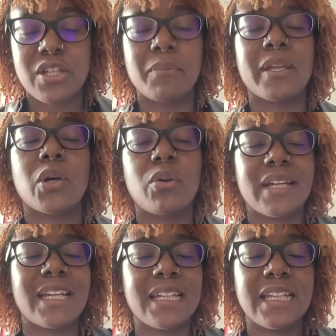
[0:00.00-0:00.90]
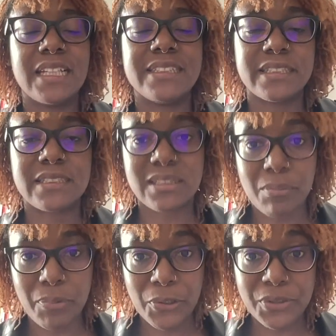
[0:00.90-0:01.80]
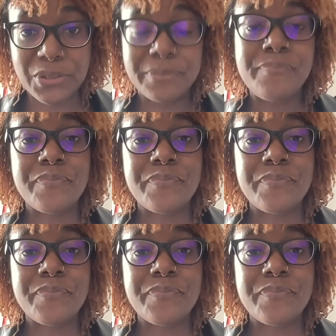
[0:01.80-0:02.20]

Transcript: going to be quick and easy and simple.